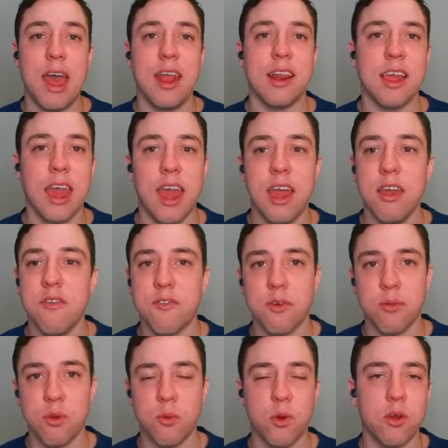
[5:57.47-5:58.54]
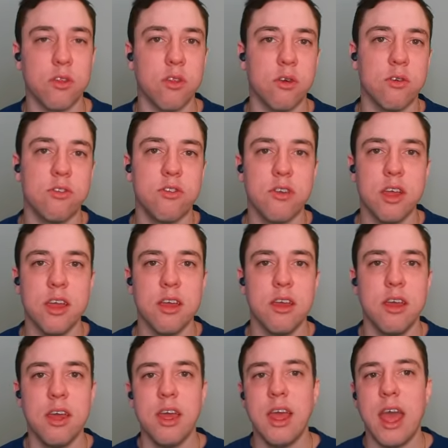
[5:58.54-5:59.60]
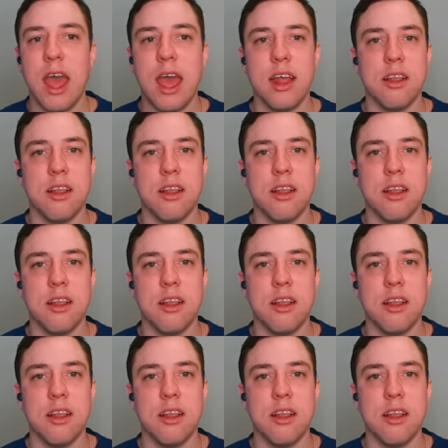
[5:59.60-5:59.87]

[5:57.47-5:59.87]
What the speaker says: NK from the word laundry, and